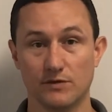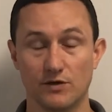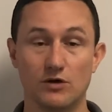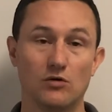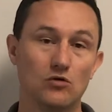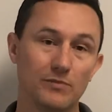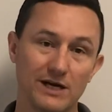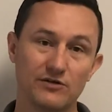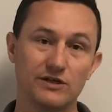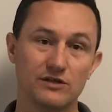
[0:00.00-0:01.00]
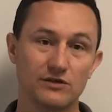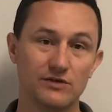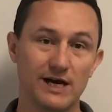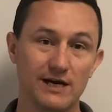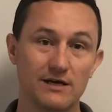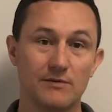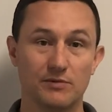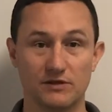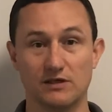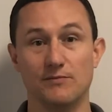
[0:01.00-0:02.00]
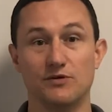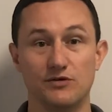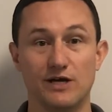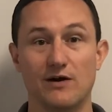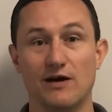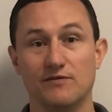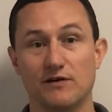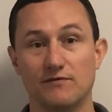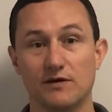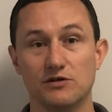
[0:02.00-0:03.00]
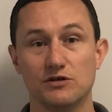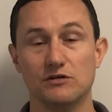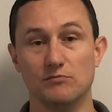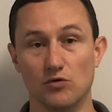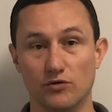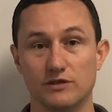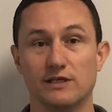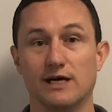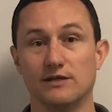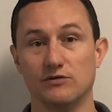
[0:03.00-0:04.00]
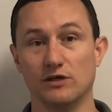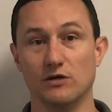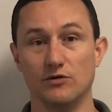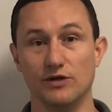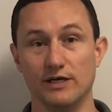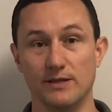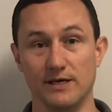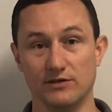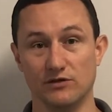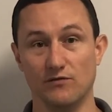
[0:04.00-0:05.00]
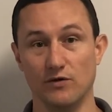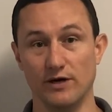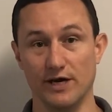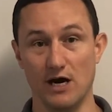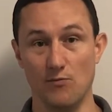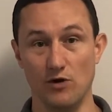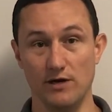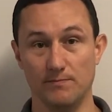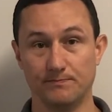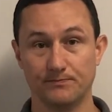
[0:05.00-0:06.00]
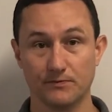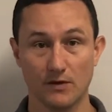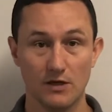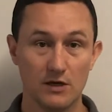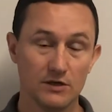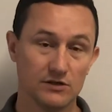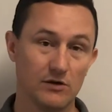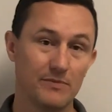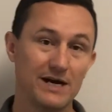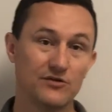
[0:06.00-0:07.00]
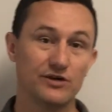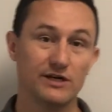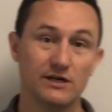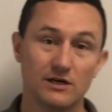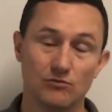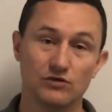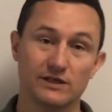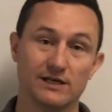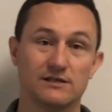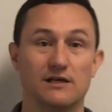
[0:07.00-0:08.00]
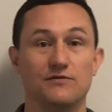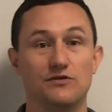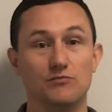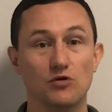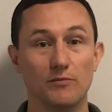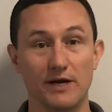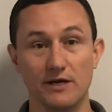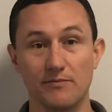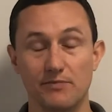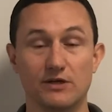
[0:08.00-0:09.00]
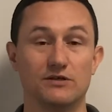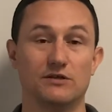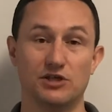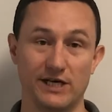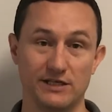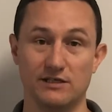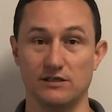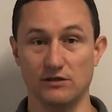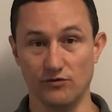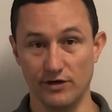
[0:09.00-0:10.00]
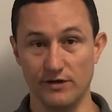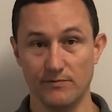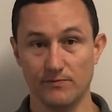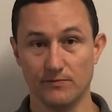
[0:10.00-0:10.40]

Not all batteries do that, but some do now have that function, and more are starting to include it in their software and hardware. So a battery will start saving you more money because of the changes in the grid.